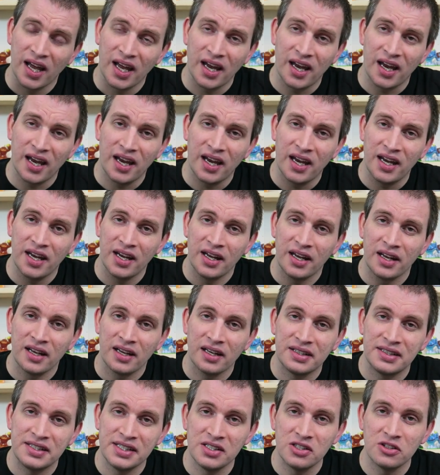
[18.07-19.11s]
a
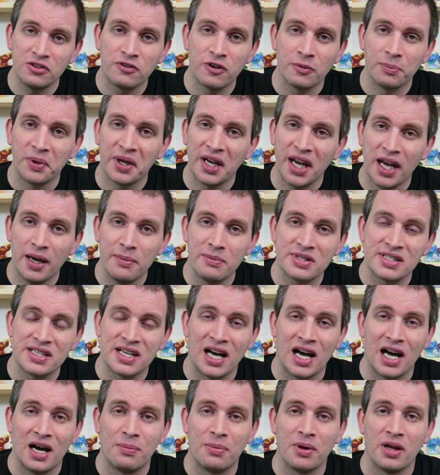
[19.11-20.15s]
deal from
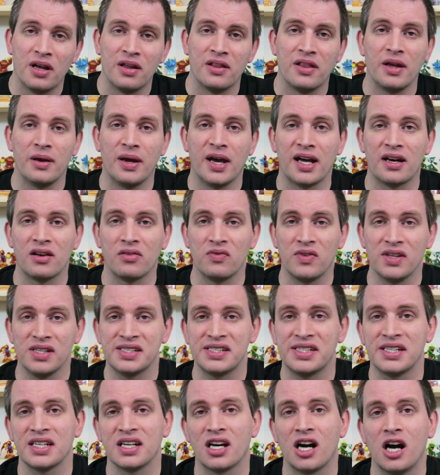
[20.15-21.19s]
GameStop. They had a
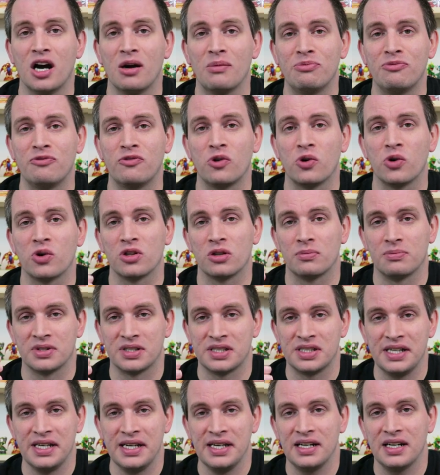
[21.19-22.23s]
listing up for the
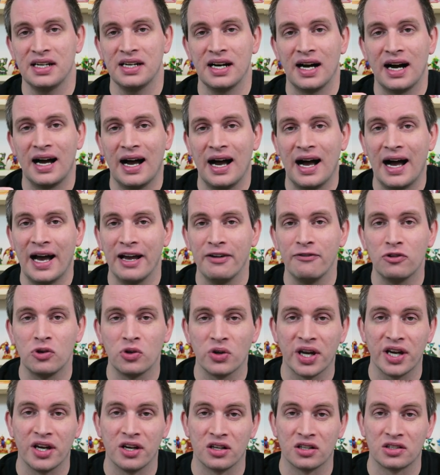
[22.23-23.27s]
Patina High
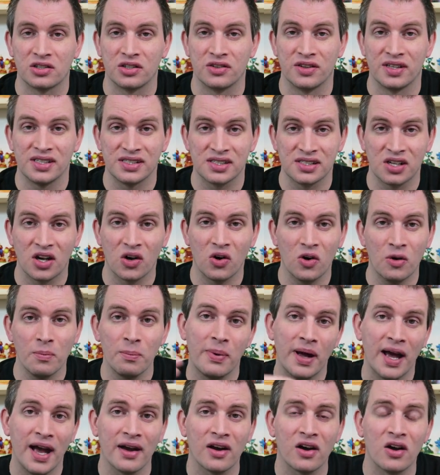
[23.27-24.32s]
Volt character. This is
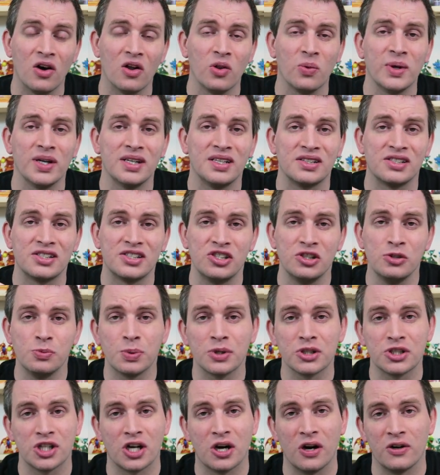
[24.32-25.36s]
going back all the way to
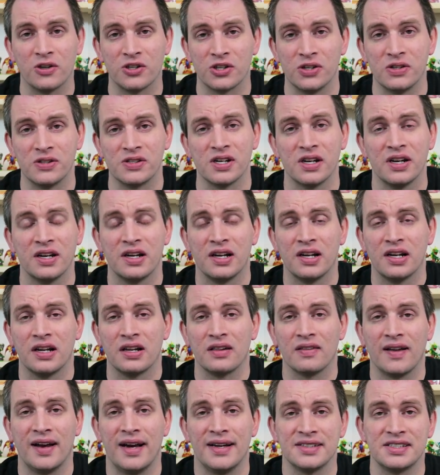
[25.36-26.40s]
Superchargers
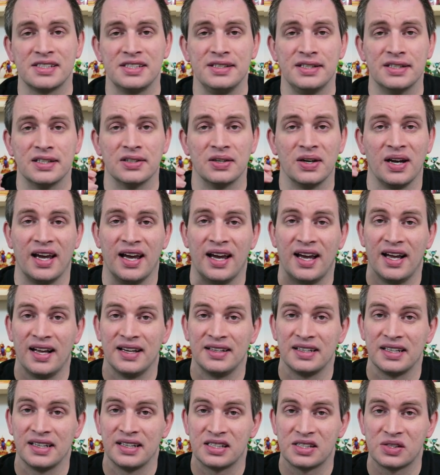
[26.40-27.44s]
last year,
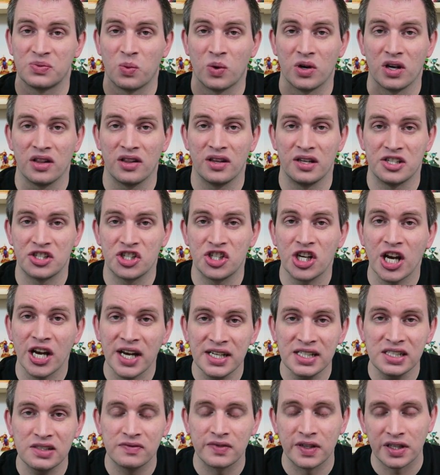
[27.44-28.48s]
and it's one of the
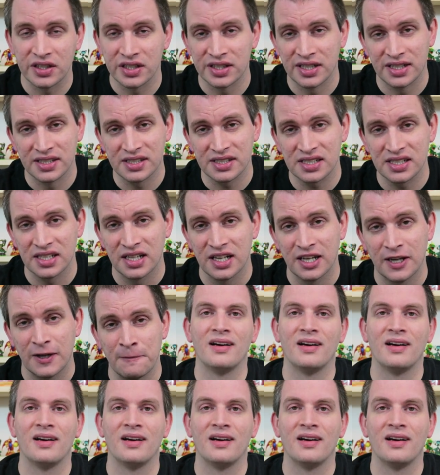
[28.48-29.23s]
Chase variants.